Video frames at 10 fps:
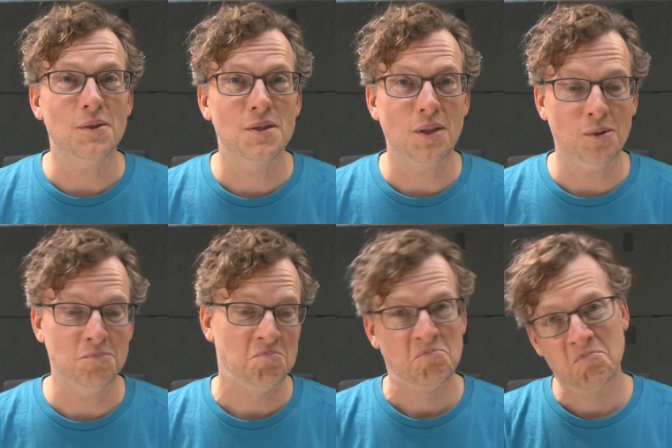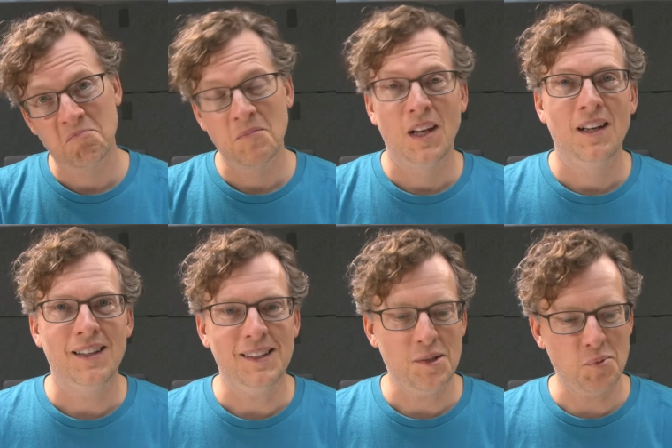So
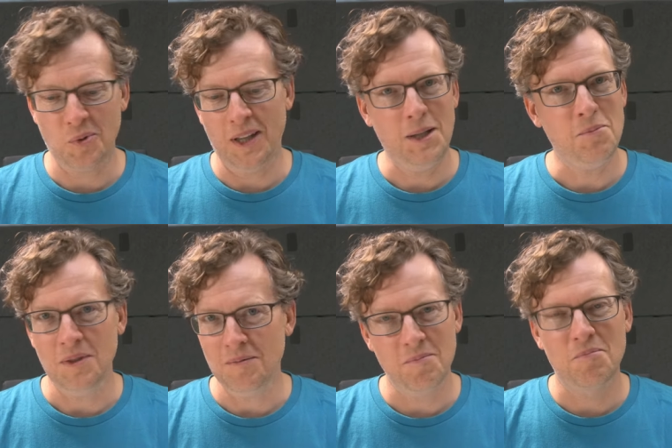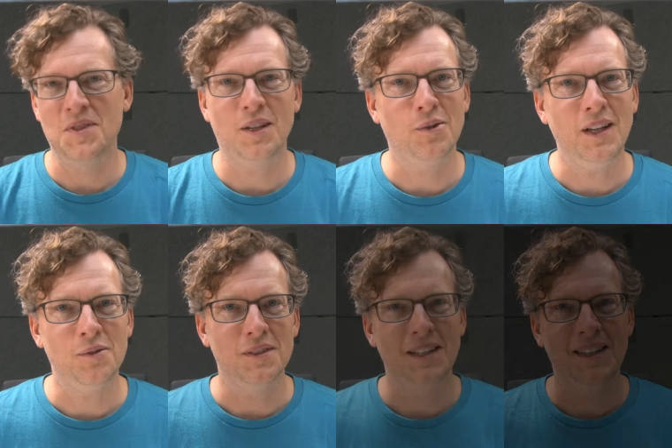uh, subscribe and stick around.